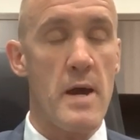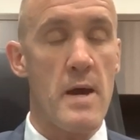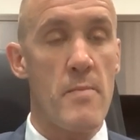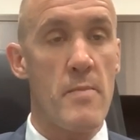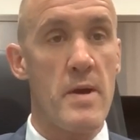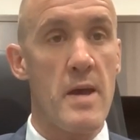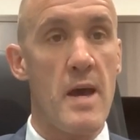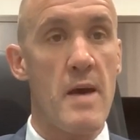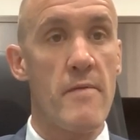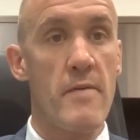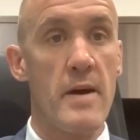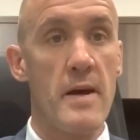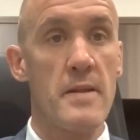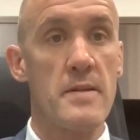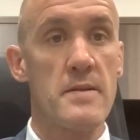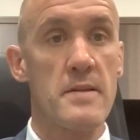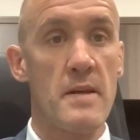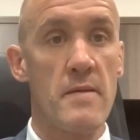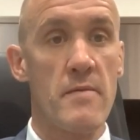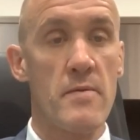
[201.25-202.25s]
and we have
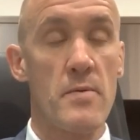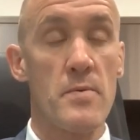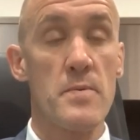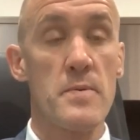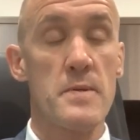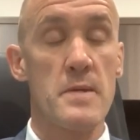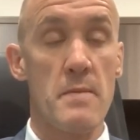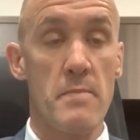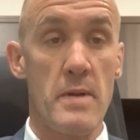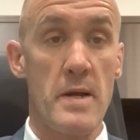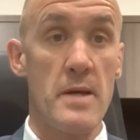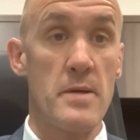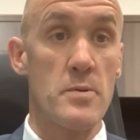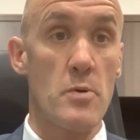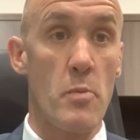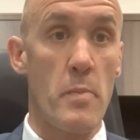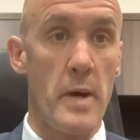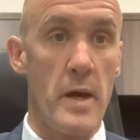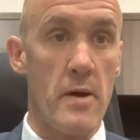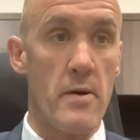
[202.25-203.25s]
had several
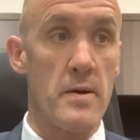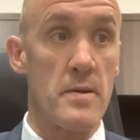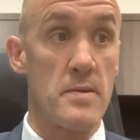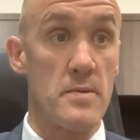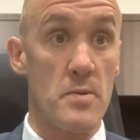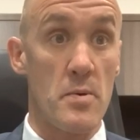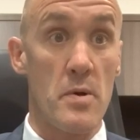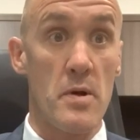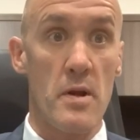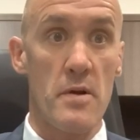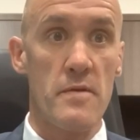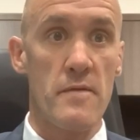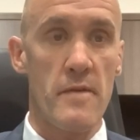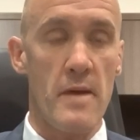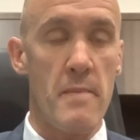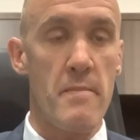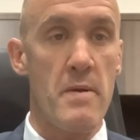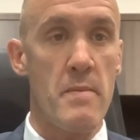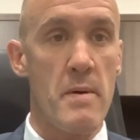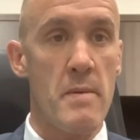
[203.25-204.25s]
siblings or parents or close
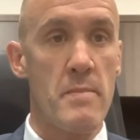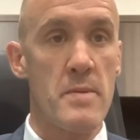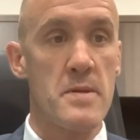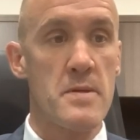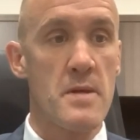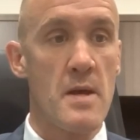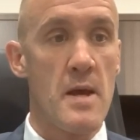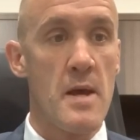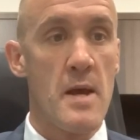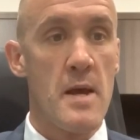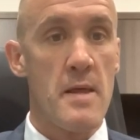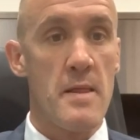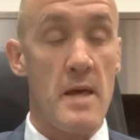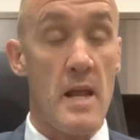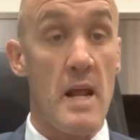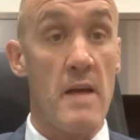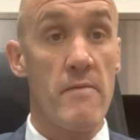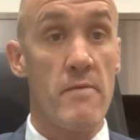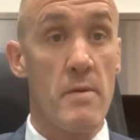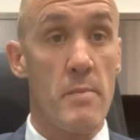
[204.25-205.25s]
family members
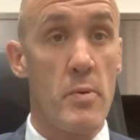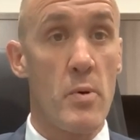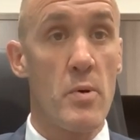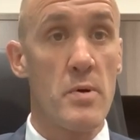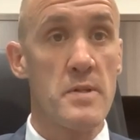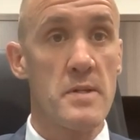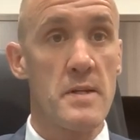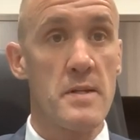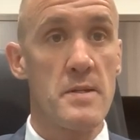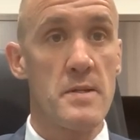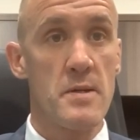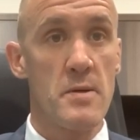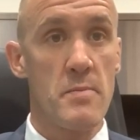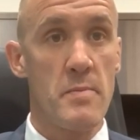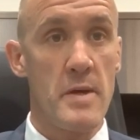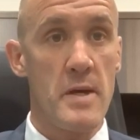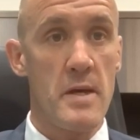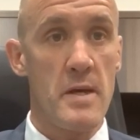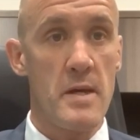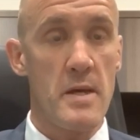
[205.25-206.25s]
that have reported to
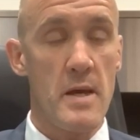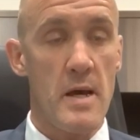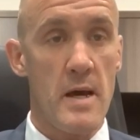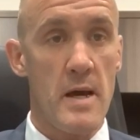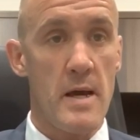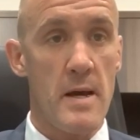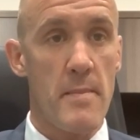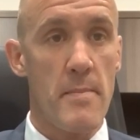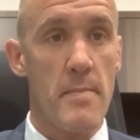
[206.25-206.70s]
be